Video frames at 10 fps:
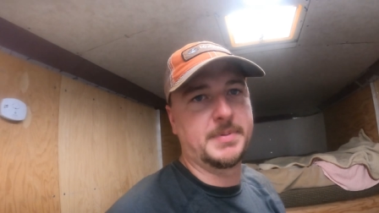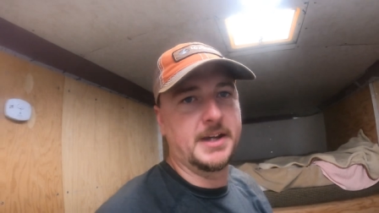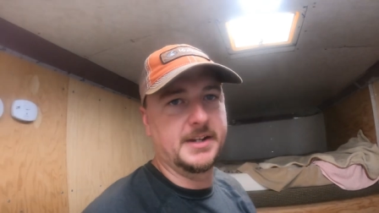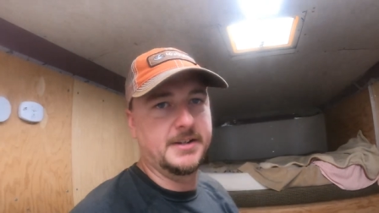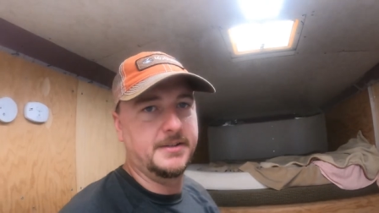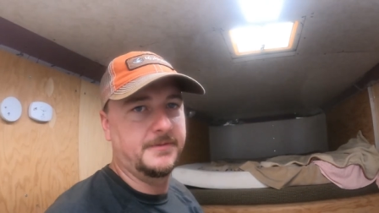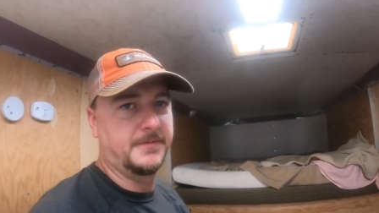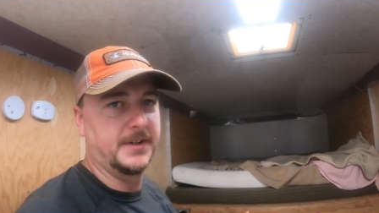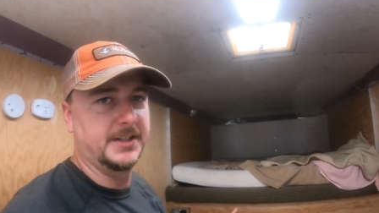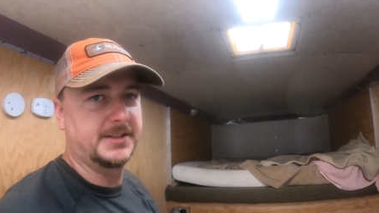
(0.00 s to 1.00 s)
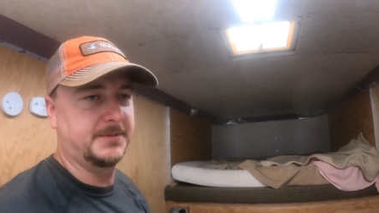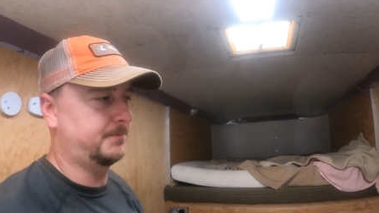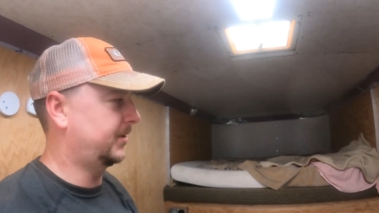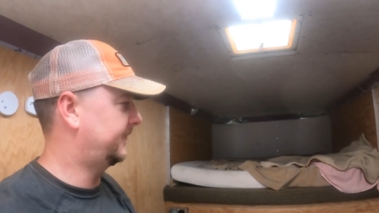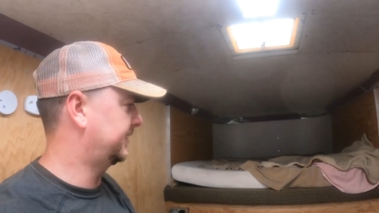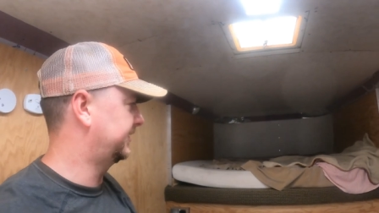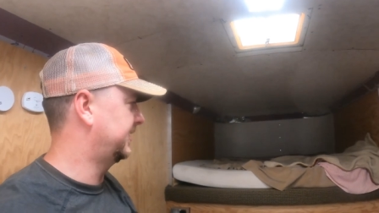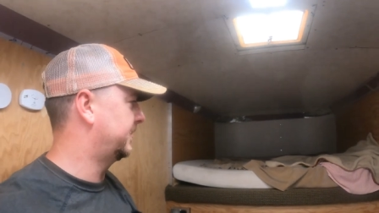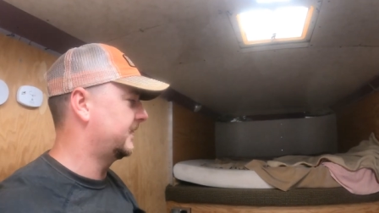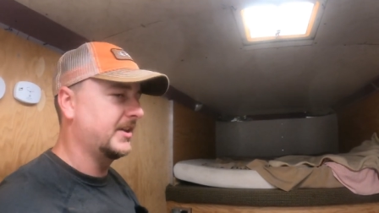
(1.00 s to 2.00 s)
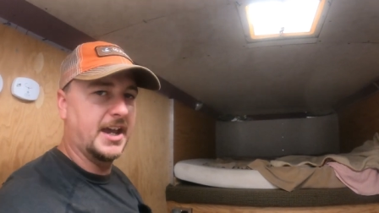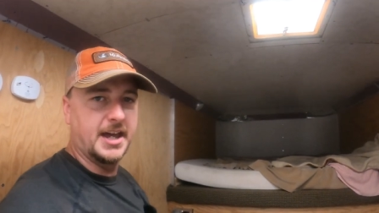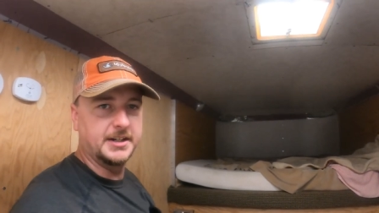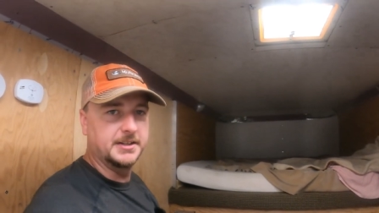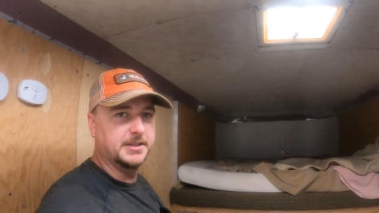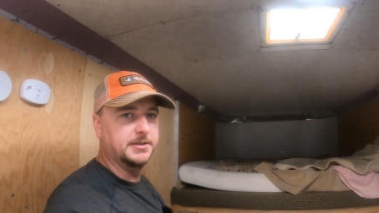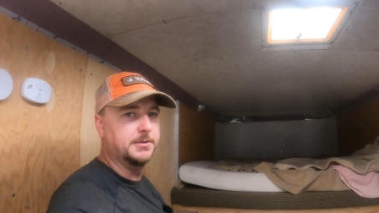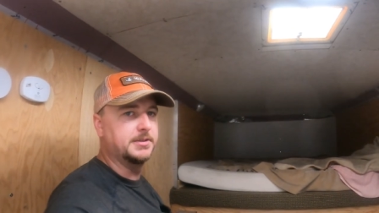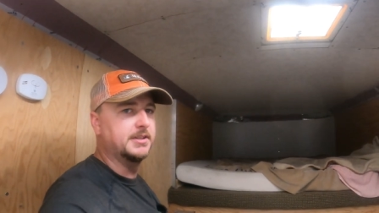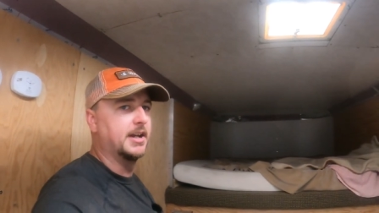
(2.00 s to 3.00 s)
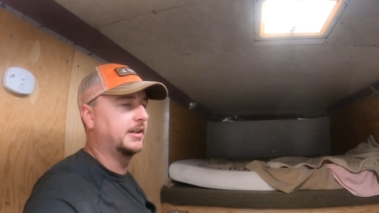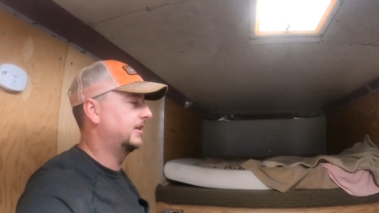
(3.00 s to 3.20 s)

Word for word: bed fits perfectly above the attic of the gooseneck